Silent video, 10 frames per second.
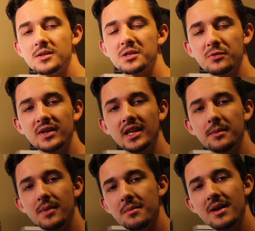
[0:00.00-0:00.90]
So really
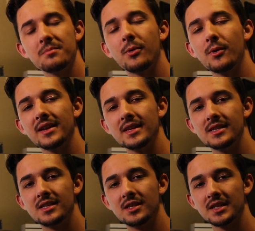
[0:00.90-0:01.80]
my main point
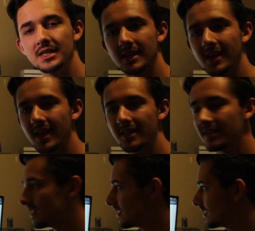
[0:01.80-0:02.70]
is just that,
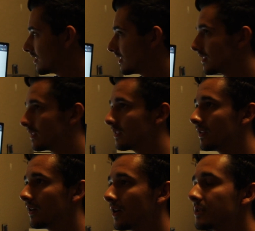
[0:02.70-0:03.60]

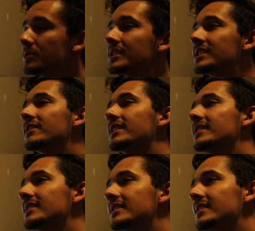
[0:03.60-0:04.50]
are you
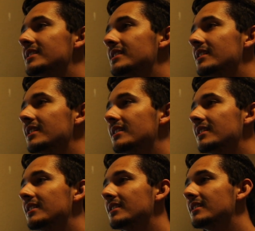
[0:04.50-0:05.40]
serious?
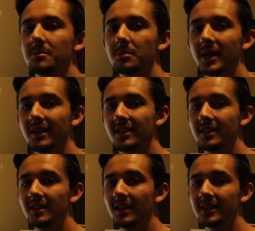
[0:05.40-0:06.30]
My
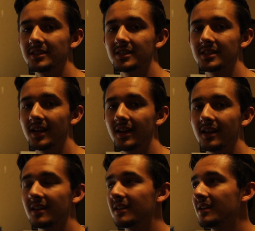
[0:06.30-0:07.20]
LED light just died.
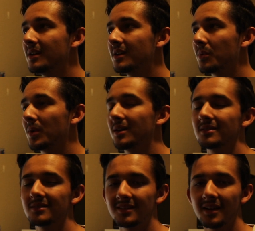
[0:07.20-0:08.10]

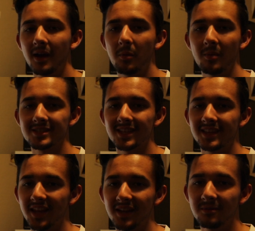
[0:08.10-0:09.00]
Well, I'm almost at
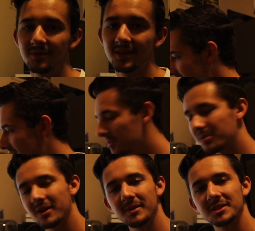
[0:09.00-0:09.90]
the end of it. I'll
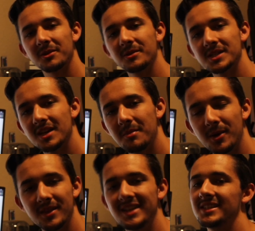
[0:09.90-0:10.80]
pretty much close it up
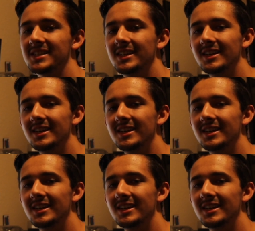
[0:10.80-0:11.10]
on this.